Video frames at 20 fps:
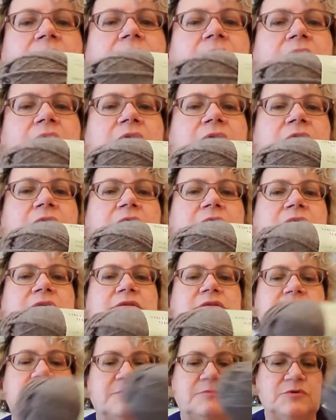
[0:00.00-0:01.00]

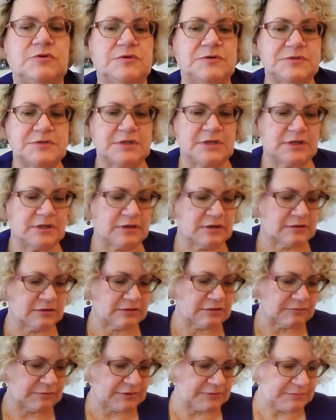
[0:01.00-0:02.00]
and I'm using
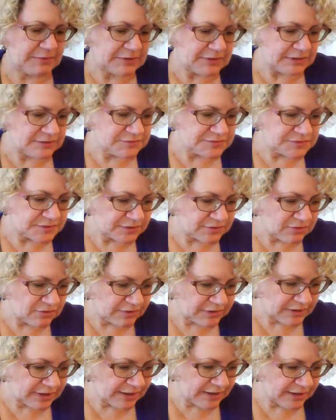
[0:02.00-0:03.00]
the recommend needles. I've got
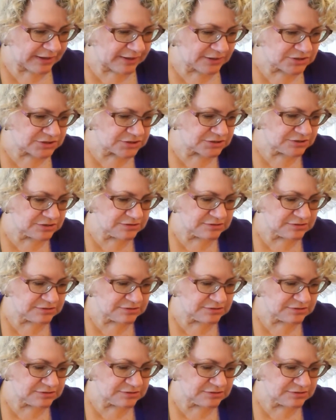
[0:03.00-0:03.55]
gauge,